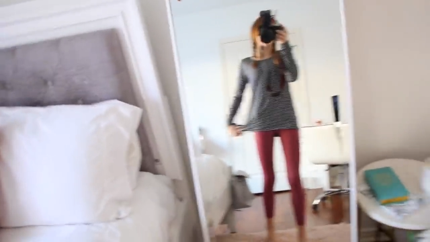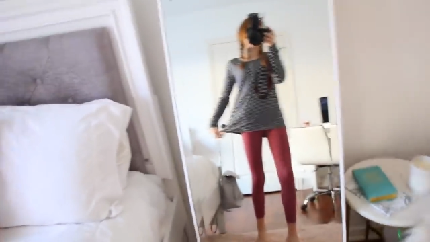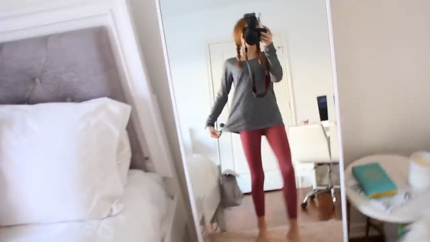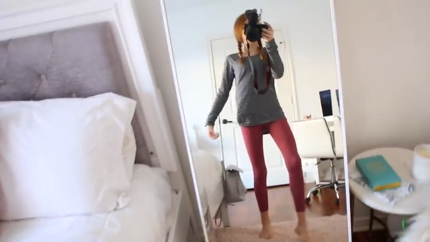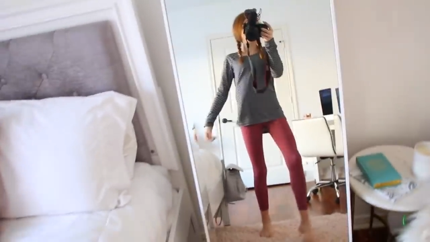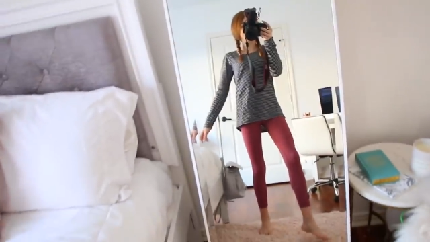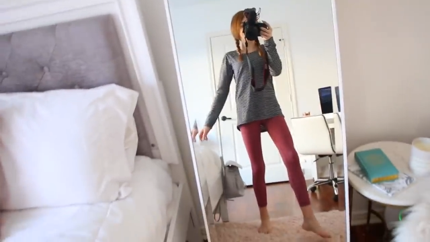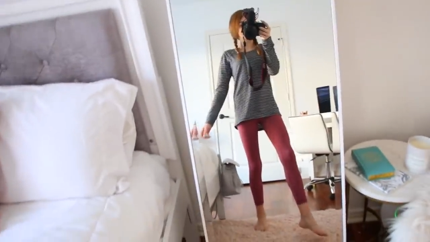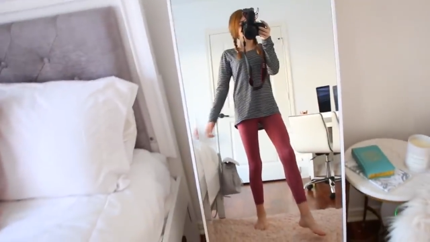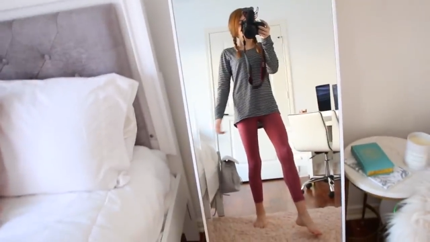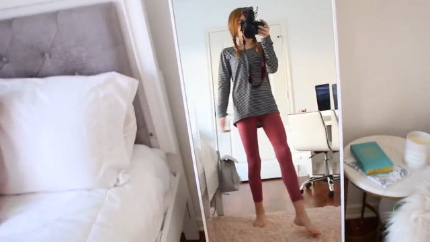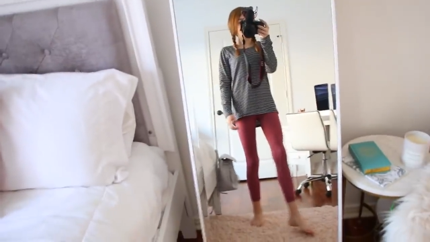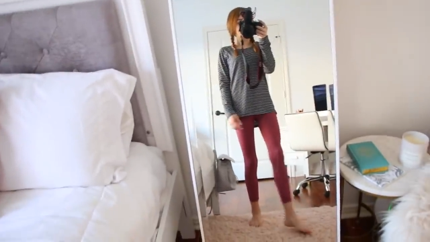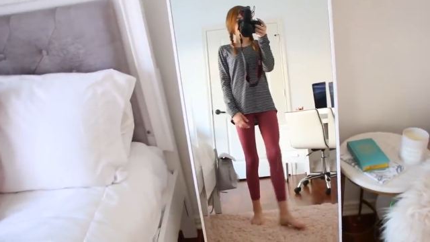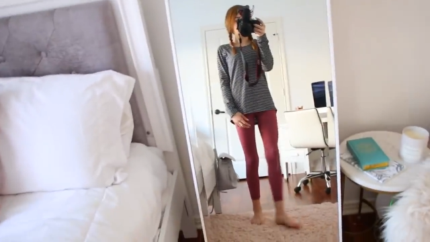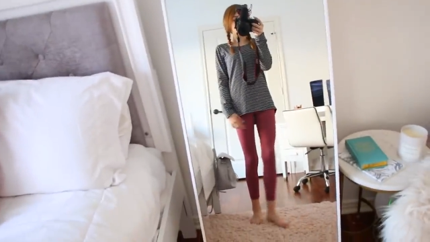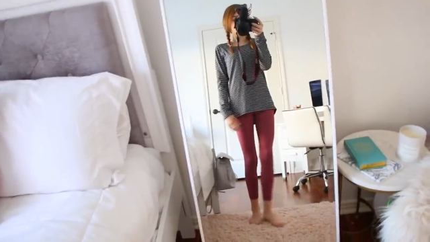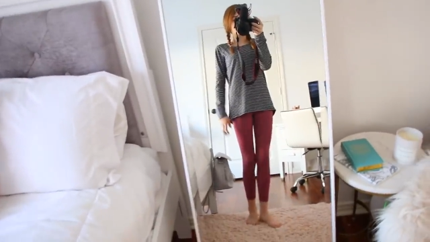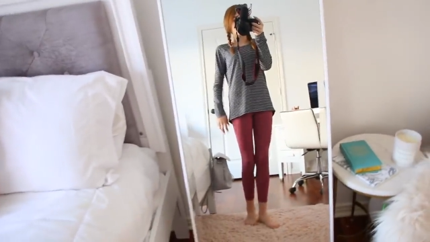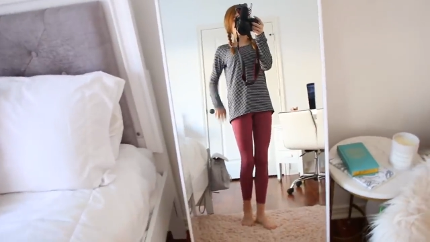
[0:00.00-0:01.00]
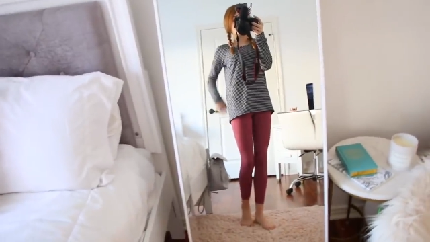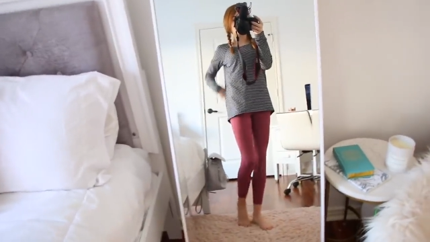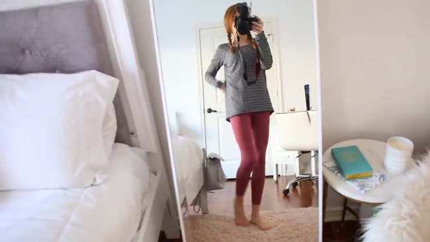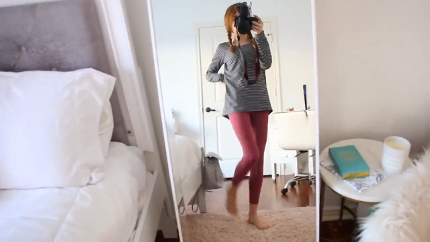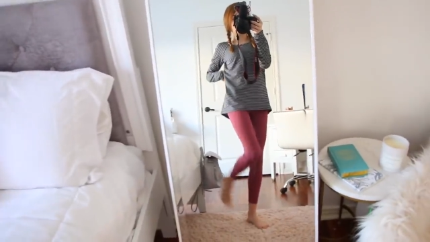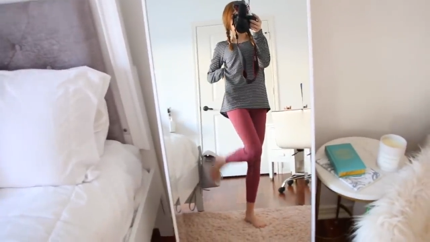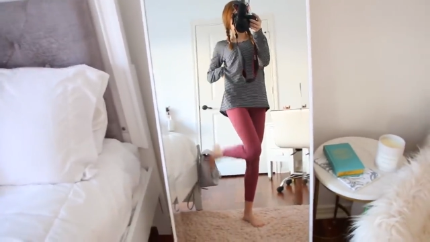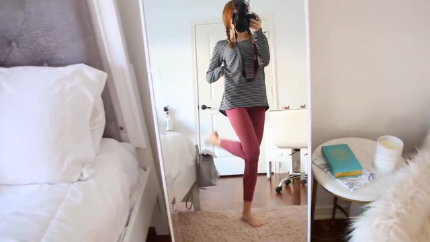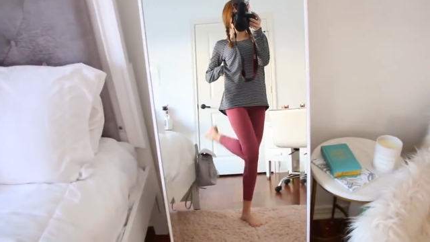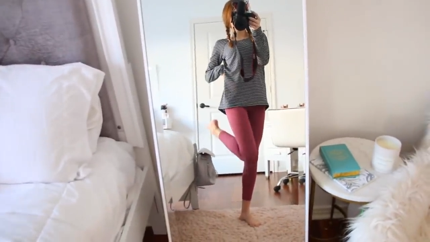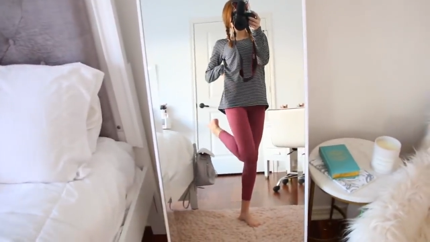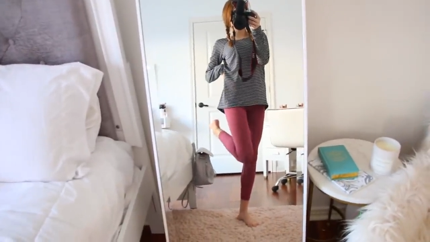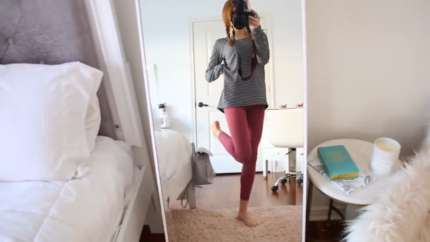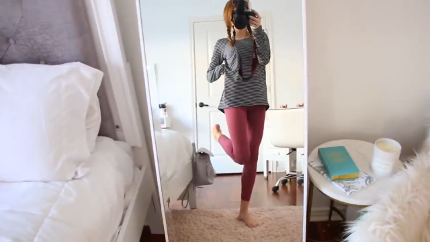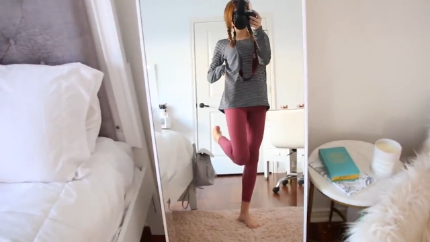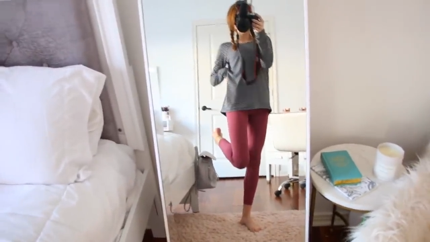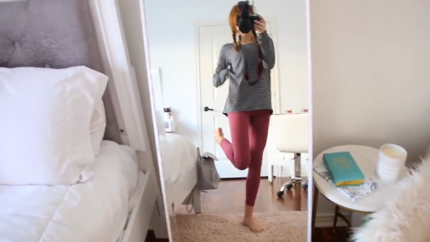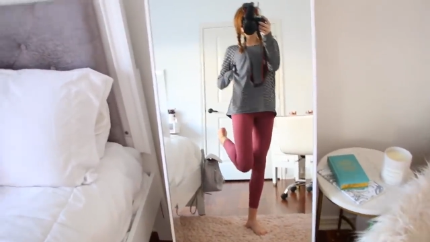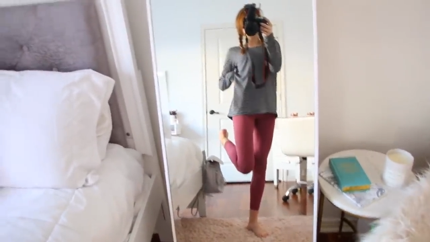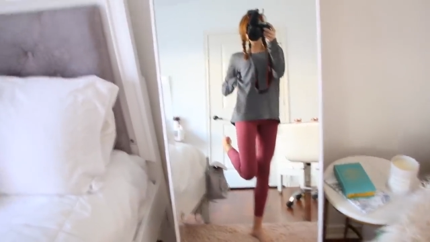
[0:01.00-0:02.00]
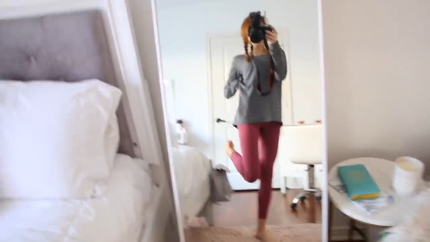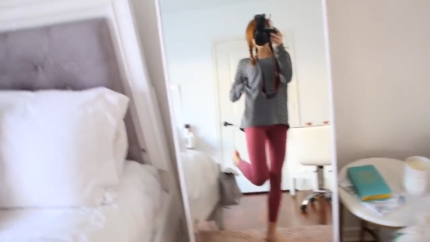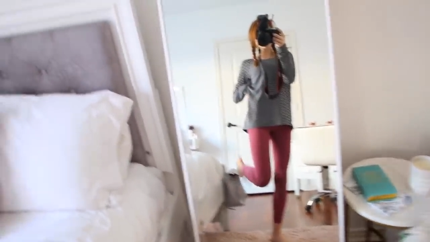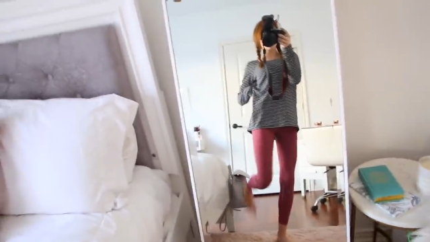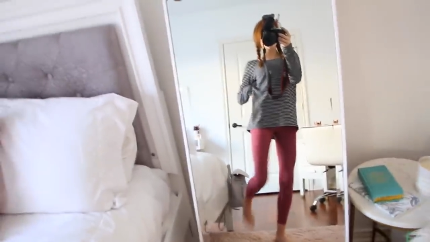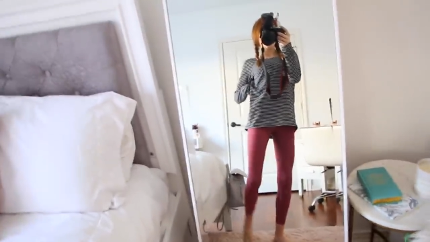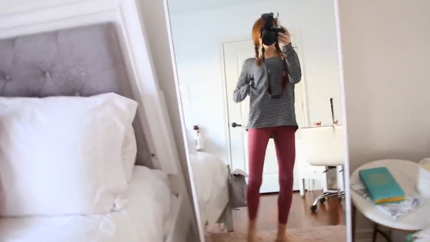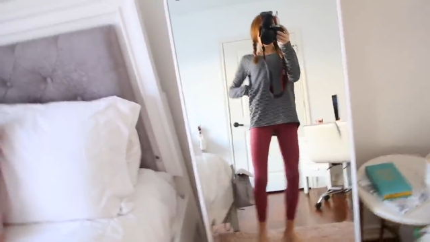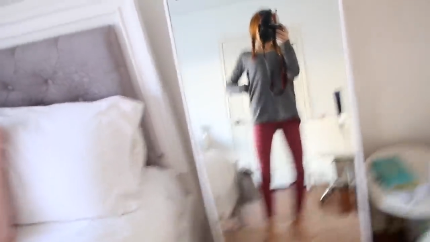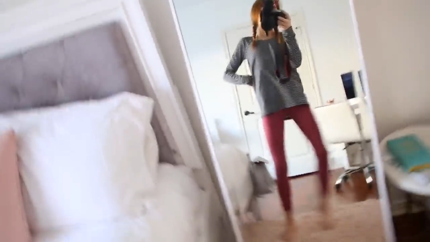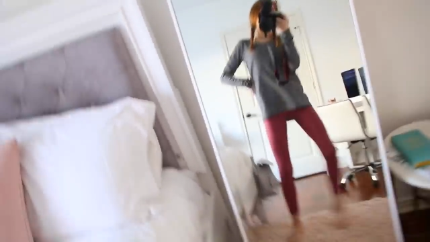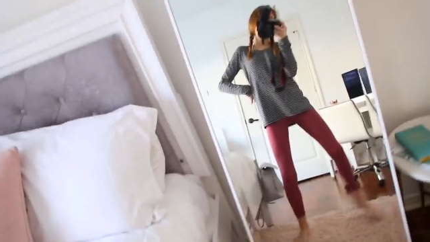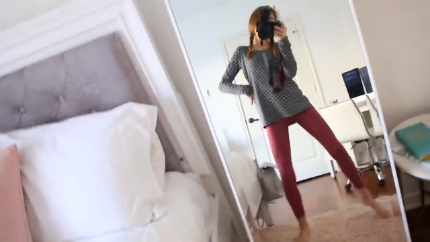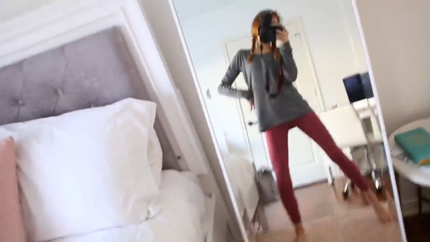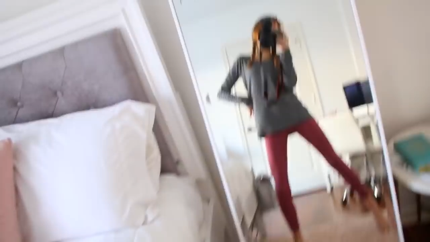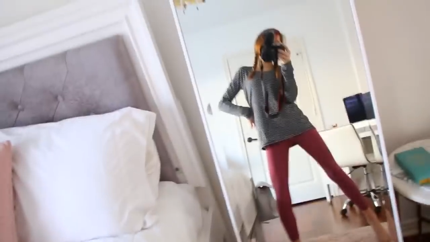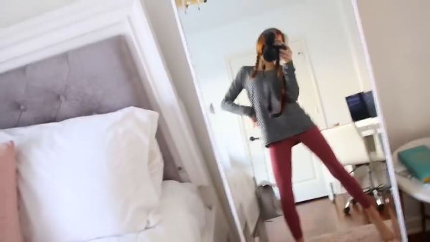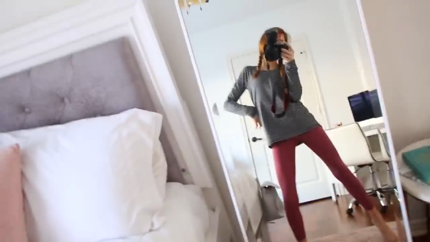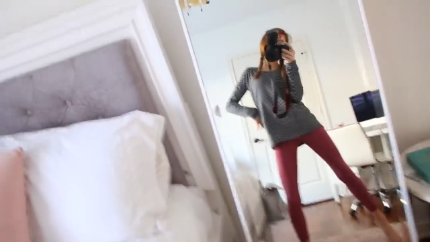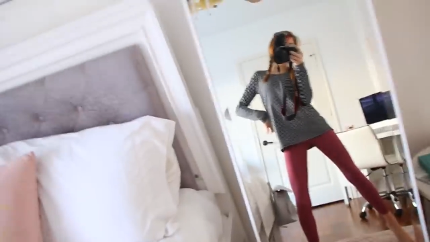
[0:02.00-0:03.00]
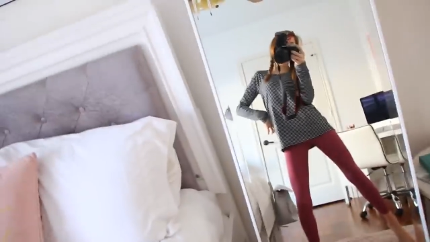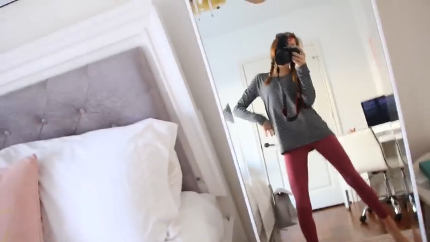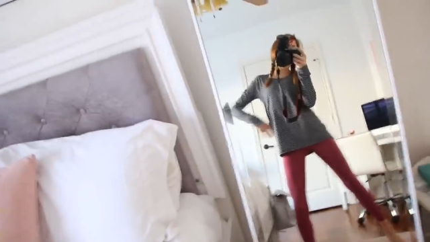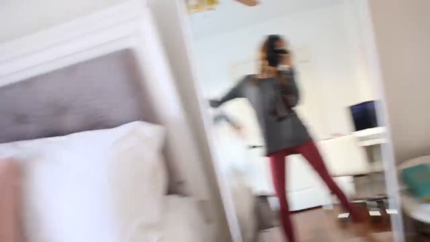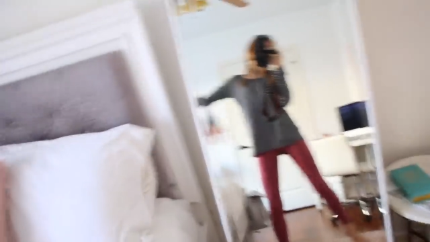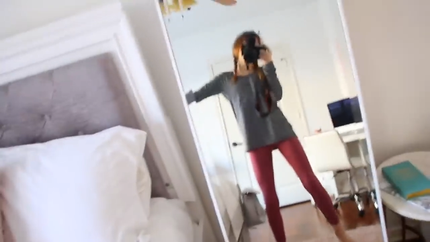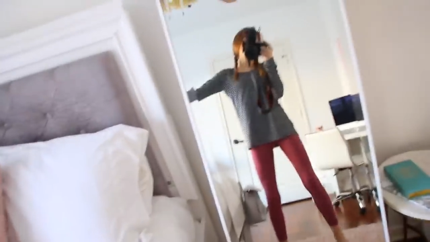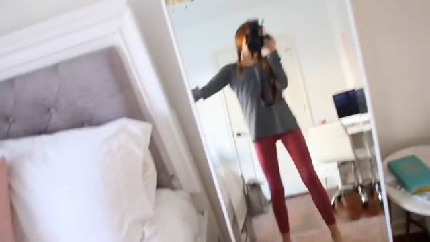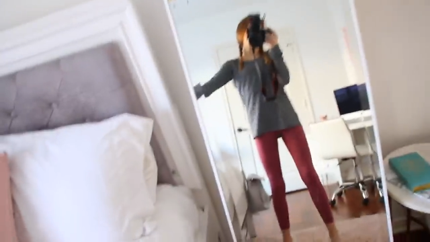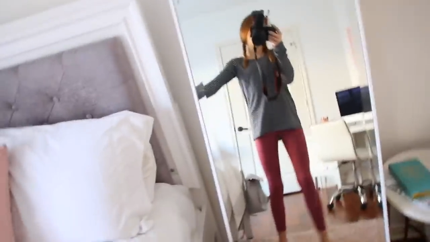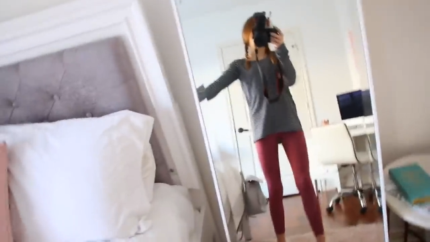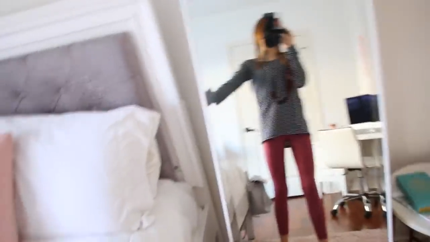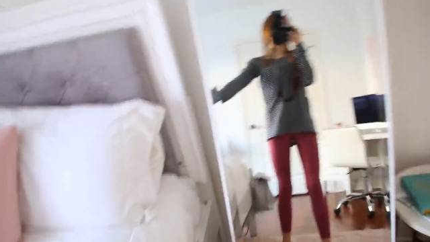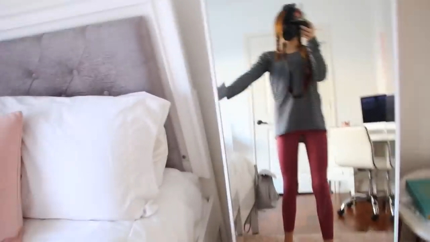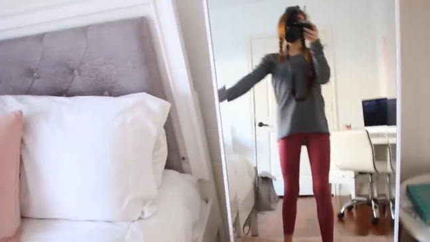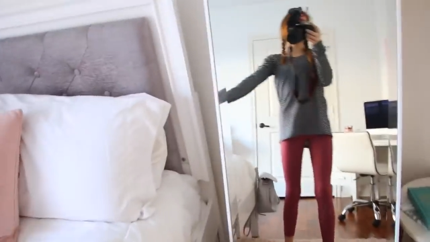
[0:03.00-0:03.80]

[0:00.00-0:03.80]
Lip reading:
[unreadable: no face in view]